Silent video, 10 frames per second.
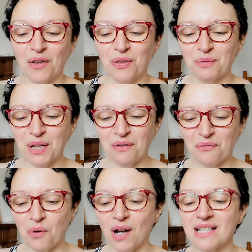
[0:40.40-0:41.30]
Three
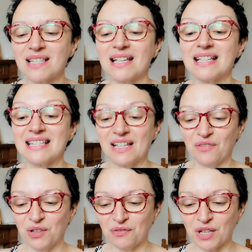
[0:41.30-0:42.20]
of Wands,
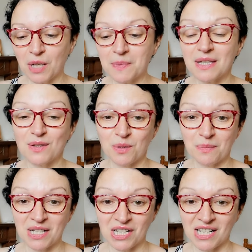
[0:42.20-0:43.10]
Seven of Cups, the
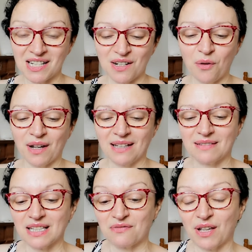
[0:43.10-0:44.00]
Magician. Okay,
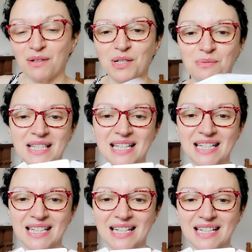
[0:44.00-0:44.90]
that's very interesting
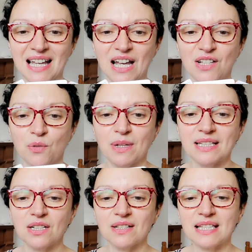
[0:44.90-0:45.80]
indeed. So what
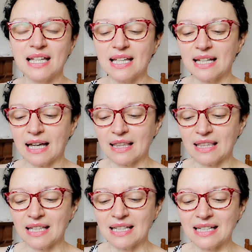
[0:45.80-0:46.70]
they're not saying, I
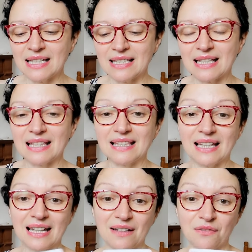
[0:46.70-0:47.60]
think, is that
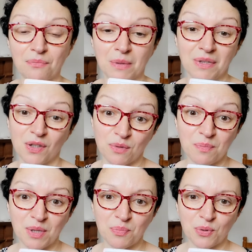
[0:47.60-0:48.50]
they have maybe three
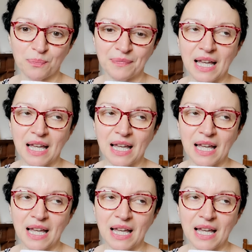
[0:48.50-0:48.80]
people.